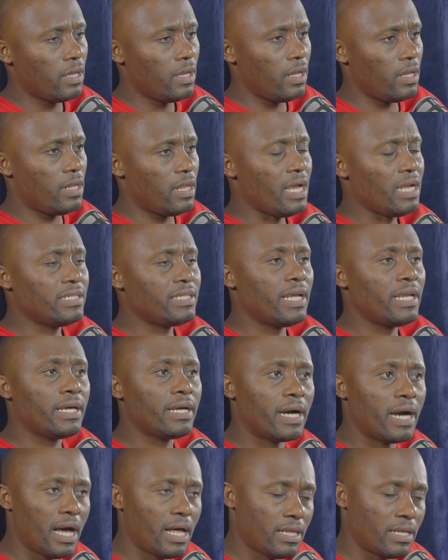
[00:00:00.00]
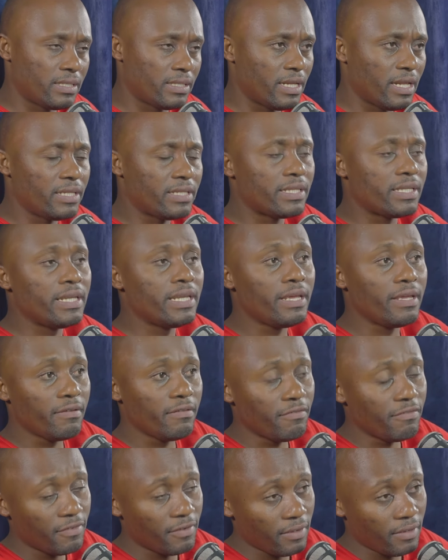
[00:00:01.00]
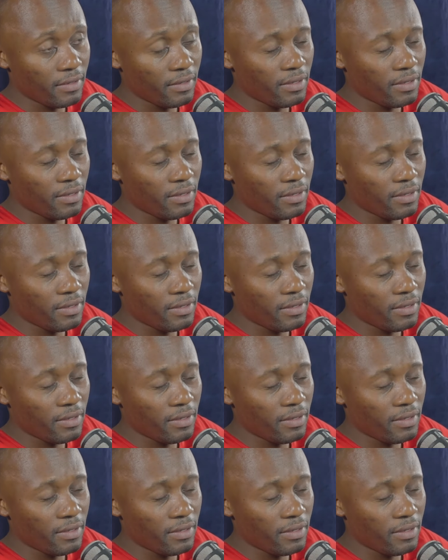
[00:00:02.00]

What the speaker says: and they are telling others, let's leave?